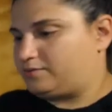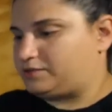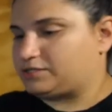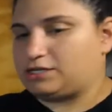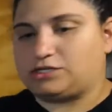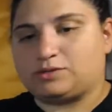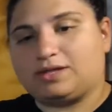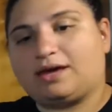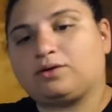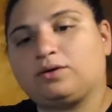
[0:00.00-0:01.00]
Just going to do
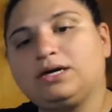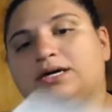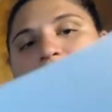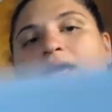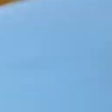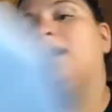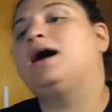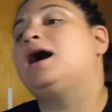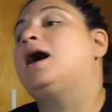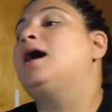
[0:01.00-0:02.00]
that quick.
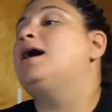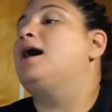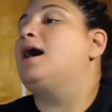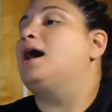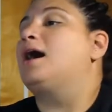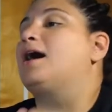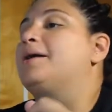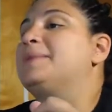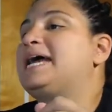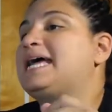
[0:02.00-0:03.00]

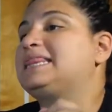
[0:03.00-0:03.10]
Um,